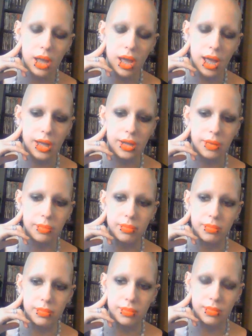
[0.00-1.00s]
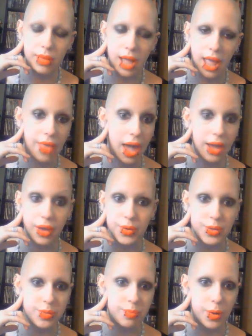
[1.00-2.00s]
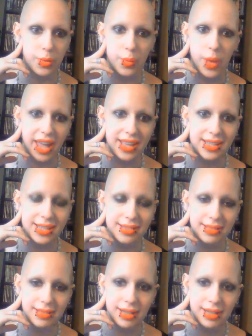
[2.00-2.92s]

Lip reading: And that goes both ways.